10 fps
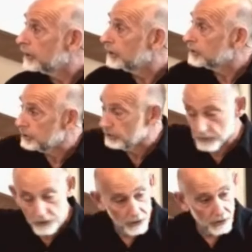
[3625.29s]
in
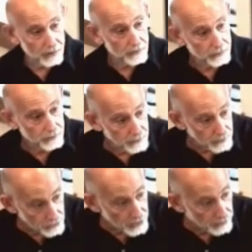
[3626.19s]
terms of
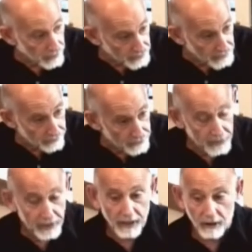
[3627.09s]
general relativity?
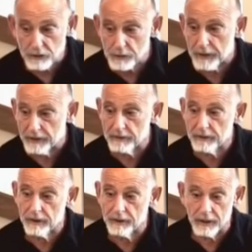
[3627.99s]
They correspond
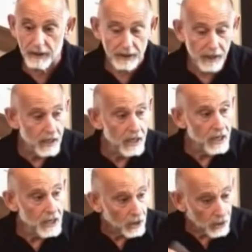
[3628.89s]
to the
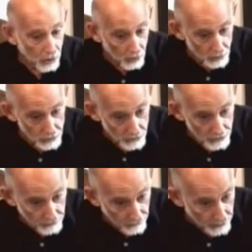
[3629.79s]
closed
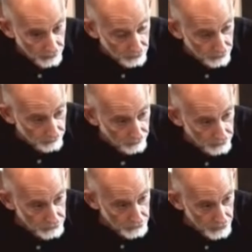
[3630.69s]
spherical
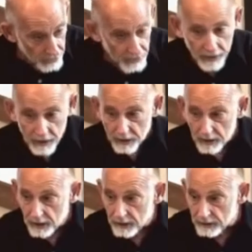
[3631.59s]
universe,
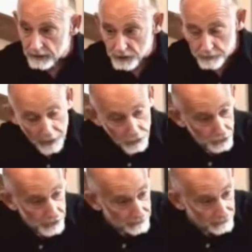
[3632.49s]
the
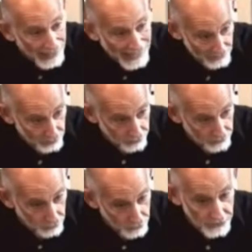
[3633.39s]
spatially flat
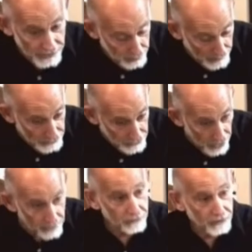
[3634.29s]
universe, not
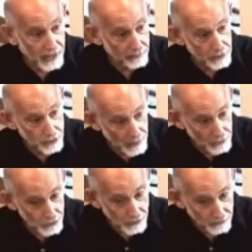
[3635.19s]
space-time flat, but
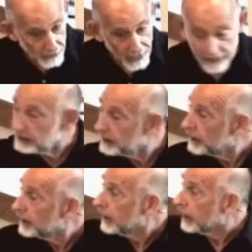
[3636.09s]
spatially flat,
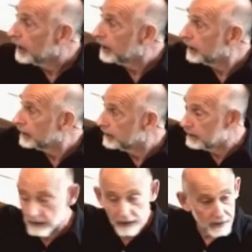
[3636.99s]
and
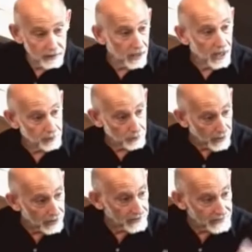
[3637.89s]
the uh,
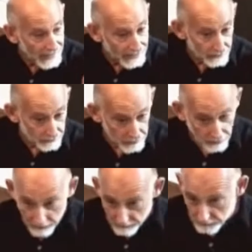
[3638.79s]
hyperbolic negatively
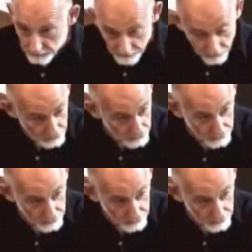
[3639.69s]
curved universe.